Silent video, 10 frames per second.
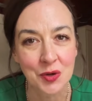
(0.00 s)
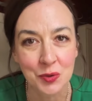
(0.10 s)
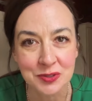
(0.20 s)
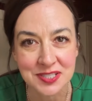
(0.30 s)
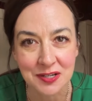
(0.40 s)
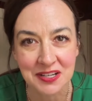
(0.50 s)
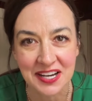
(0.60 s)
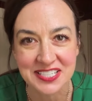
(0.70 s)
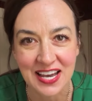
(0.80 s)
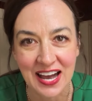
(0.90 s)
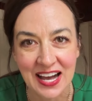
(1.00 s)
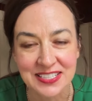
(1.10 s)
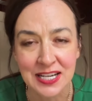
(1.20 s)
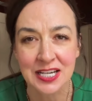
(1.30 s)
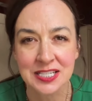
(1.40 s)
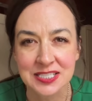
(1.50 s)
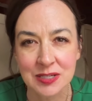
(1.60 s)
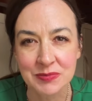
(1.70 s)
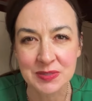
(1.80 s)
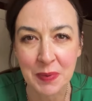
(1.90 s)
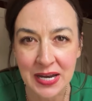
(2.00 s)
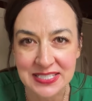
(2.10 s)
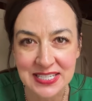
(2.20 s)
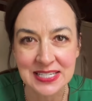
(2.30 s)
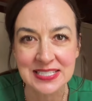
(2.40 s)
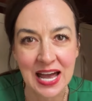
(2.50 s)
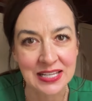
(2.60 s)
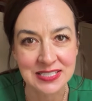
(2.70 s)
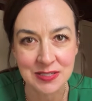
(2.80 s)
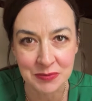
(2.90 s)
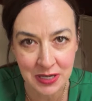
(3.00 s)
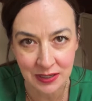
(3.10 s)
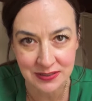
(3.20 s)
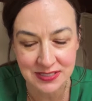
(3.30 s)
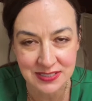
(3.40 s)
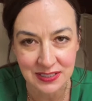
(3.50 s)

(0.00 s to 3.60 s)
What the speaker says: also like to add some spices and some nuts.